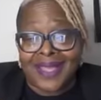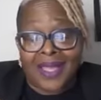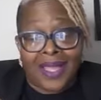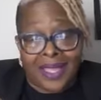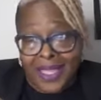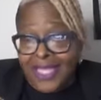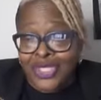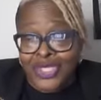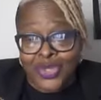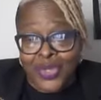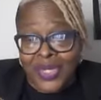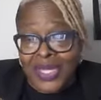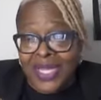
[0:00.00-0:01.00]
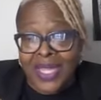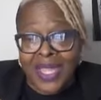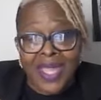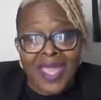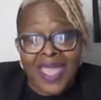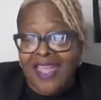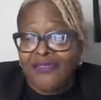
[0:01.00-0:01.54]
country
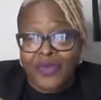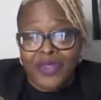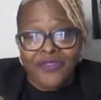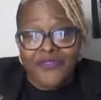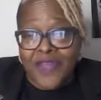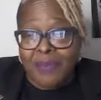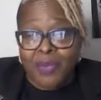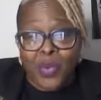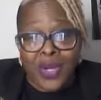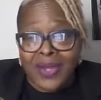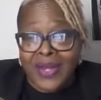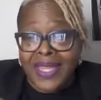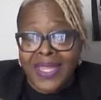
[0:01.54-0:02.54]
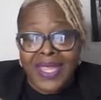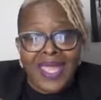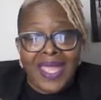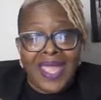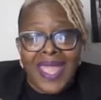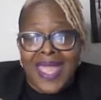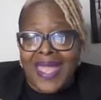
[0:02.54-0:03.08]
every February.
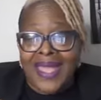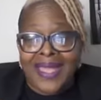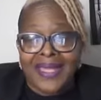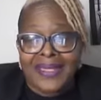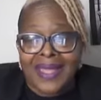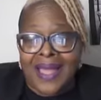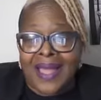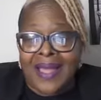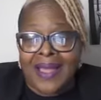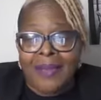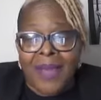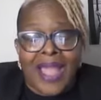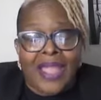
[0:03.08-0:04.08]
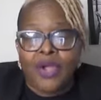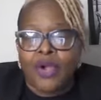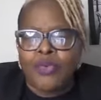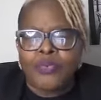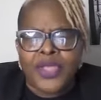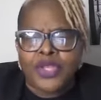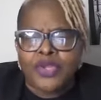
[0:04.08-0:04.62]
And I
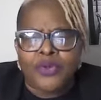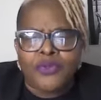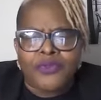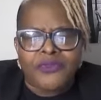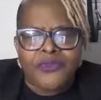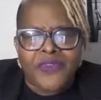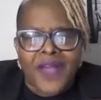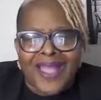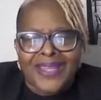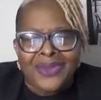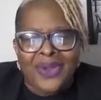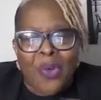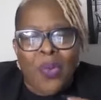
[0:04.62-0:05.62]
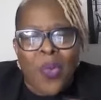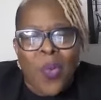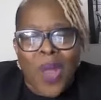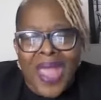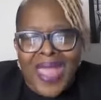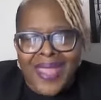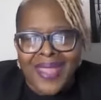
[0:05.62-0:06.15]
hope that you'll find a
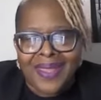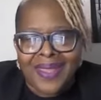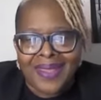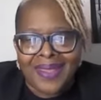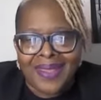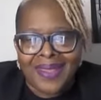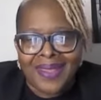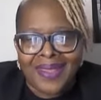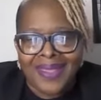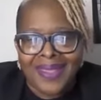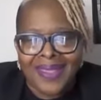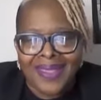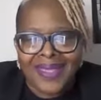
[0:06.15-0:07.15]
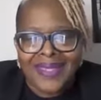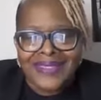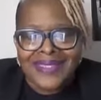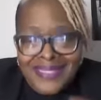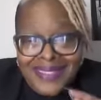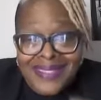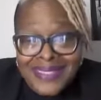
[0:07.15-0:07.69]
way to
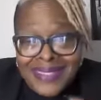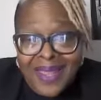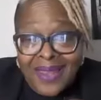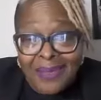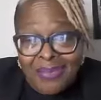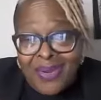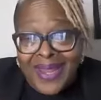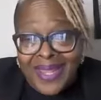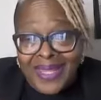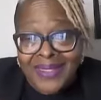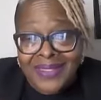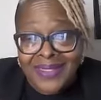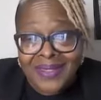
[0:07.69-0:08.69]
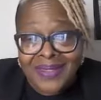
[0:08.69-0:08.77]
celebrate